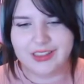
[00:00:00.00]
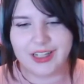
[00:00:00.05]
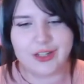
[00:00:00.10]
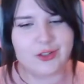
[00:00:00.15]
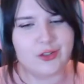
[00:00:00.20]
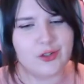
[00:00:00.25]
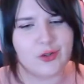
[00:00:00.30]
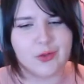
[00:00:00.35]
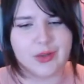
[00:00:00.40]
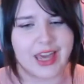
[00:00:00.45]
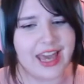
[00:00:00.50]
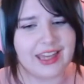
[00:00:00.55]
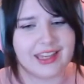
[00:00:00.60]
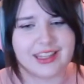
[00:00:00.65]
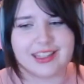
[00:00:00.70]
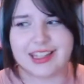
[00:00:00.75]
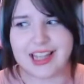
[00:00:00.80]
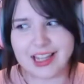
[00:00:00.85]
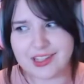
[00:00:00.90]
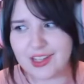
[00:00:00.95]
It's okay,
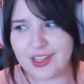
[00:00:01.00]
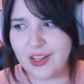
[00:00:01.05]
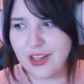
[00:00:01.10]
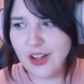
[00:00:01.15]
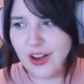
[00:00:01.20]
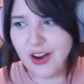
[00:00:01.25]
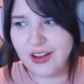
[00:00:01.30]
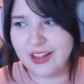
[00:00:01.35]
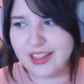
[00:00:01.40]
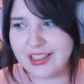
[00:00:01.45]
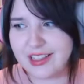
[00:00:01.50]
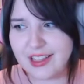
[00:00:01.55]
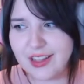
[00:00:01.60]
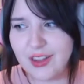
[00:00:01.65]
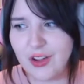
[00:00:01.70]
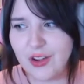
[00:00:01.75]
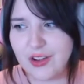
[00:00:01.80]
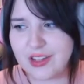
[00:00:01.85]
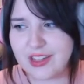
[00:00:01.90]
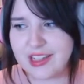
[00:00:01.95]
because that's a lot. It's a
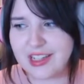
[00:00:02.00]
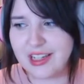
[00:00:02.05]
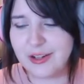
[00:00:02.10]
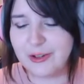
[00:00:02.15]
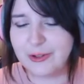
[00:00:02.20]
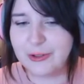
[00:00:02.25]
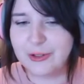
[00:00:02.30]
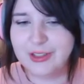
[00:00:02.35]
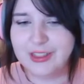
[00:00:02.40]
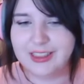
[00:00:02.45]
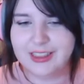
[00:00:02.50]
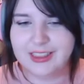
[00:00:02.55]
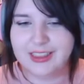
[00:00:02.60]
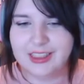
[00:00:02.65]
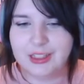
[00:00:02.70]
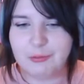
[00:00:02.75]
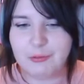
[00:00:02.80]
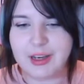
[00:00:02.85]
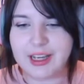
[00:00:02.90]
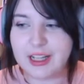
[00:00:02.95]
lot still.
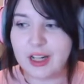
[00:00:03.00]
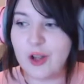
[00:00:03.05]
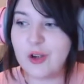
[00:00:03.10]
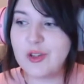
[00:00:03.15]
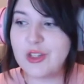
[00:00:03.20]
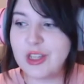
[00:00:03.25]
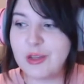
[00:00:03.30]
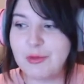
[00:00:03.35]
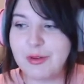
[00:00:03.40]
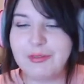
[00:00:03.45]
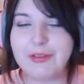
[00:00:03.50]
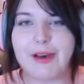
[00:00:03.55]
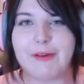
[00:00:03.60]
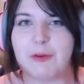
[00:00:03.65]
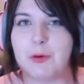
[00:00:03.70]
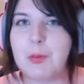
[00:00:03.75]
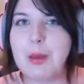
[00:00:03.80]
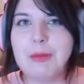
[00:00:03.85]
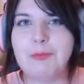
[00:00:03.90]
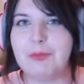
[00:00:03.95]
We're closer than we've
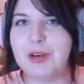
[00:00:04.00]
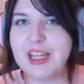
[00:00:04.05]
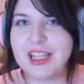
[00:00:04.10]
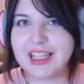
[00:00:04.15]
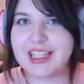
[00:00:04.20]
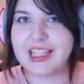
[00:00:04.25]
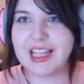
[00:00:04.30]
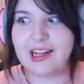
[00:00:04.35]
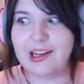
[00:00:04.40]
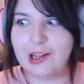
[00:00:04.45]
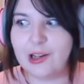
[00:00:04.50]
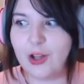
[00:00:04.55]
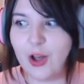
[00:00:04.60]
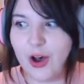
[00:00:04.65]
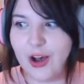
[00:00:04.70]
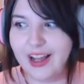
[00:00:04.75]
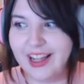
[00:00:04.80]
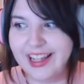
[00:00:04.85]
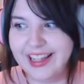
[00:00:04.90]
ever been, but it's still a lot.